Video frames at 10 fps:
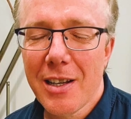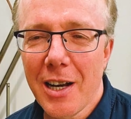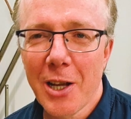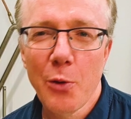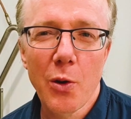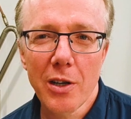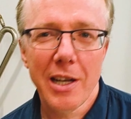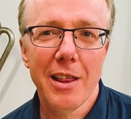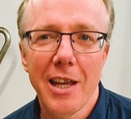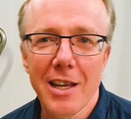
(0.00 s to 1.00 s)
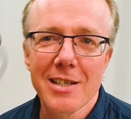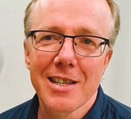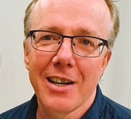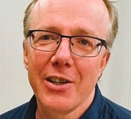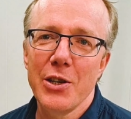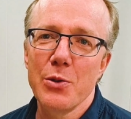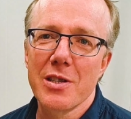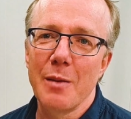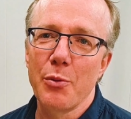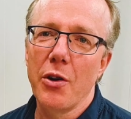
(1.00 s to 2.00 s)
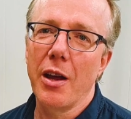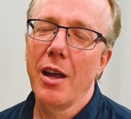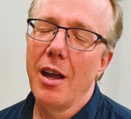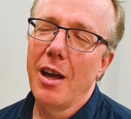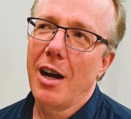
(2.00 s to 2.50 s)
kind of quirky things that are used in brewing.